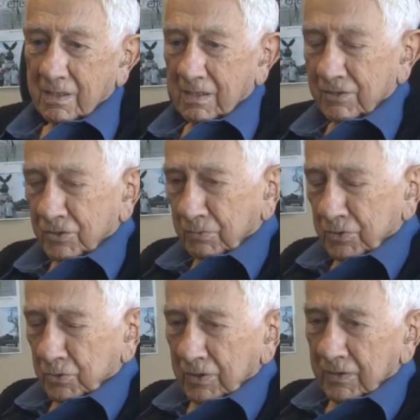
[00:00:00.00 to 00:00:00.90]
And so
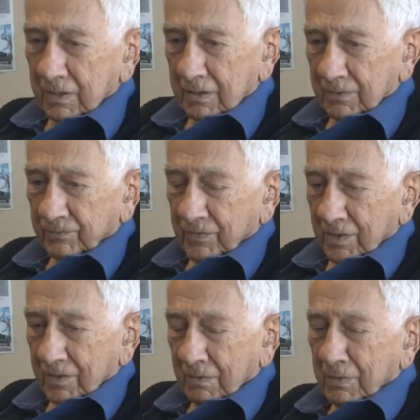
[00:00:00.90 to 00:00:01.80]
between the,
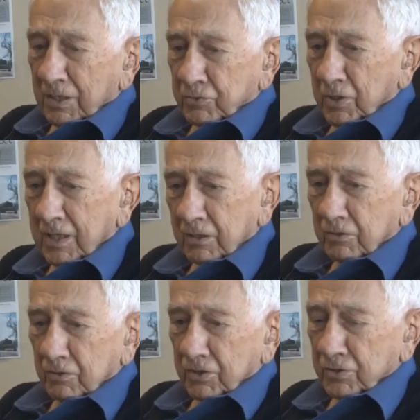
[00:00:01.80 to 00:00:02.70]
the men trying to
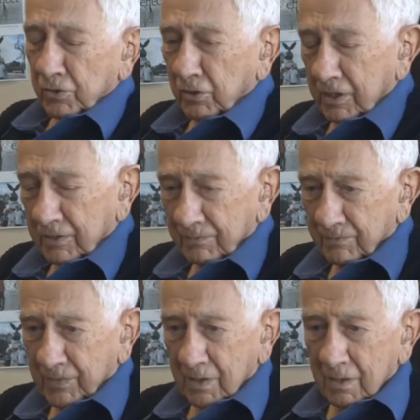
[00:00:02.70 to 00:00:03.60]
go to the toilet
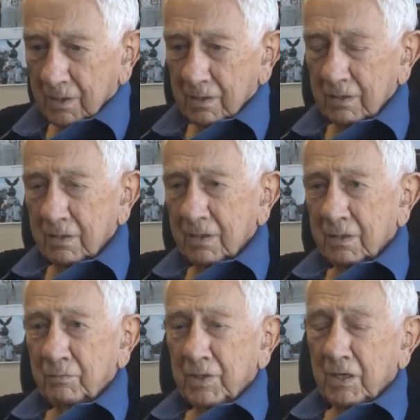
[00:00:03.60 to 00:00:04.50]
in the
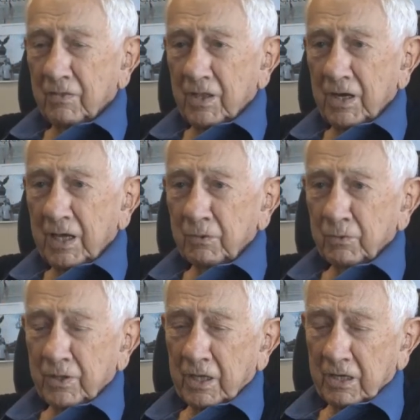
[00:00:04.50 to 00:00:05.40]
middle of the night
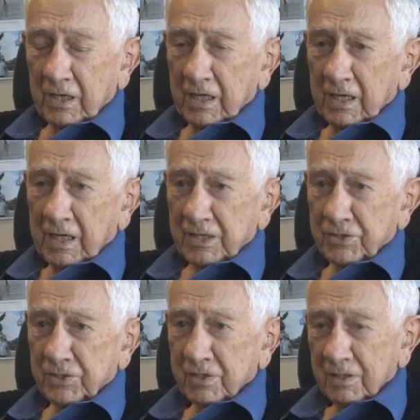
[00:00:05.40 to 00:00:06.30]
without any
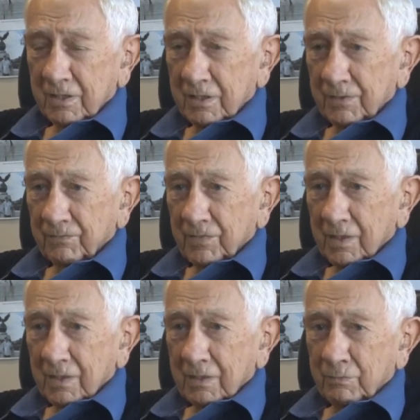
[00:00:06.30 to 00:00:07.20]
lights,
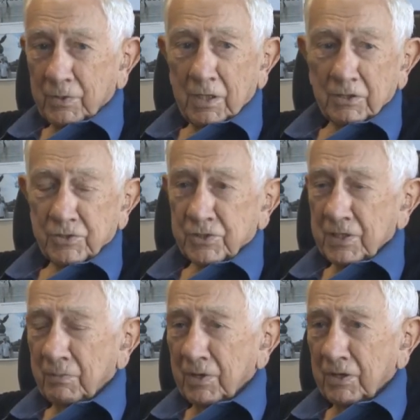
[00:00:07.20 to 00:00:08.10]
and probably
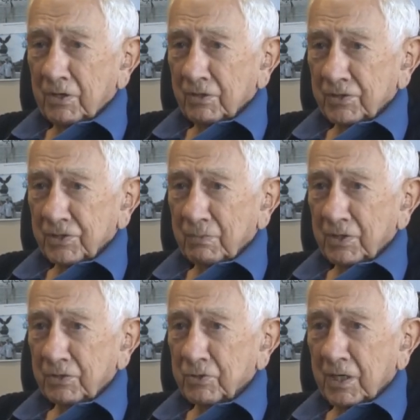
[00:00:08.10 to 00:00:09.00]
stumbling on
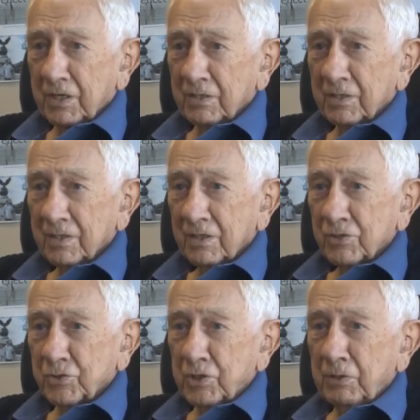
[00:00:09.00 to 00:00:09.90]
somebody trying to
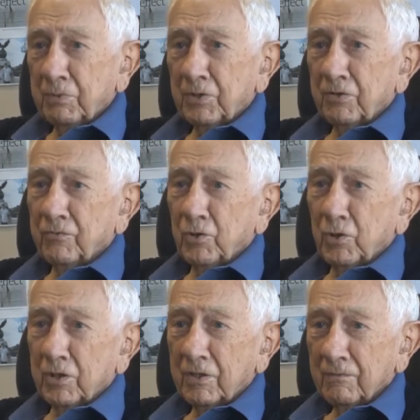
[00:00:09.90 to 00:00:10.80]
sleep on the
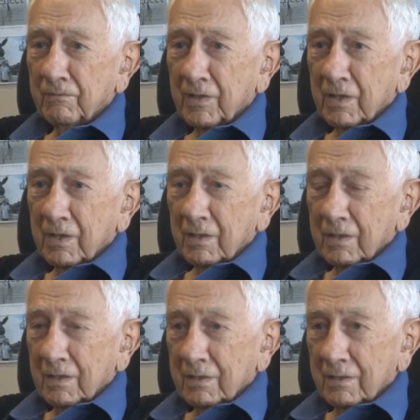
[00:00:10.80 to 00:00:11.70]
floor,
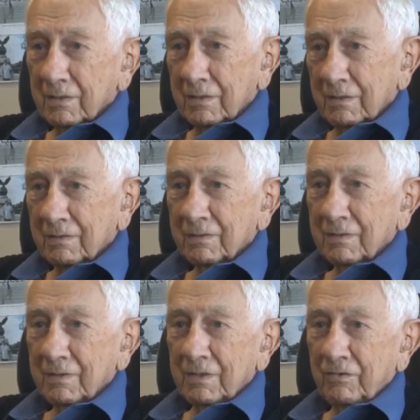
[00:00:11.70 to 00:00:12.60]
um,
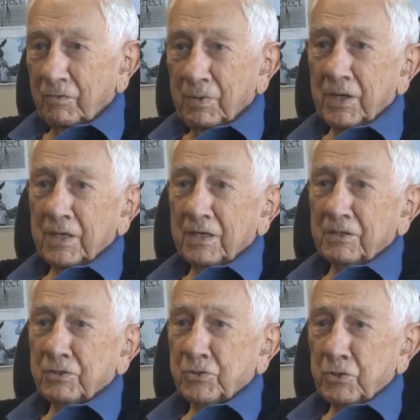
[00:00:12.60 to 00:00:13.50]
everybody got
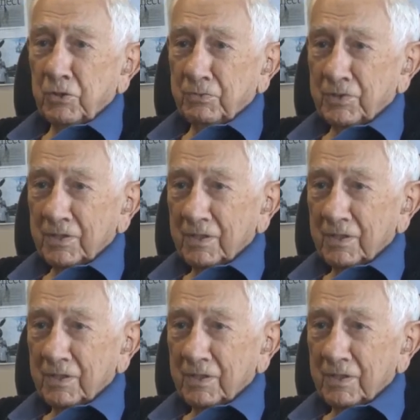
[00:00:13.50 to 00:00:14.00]
disturbed.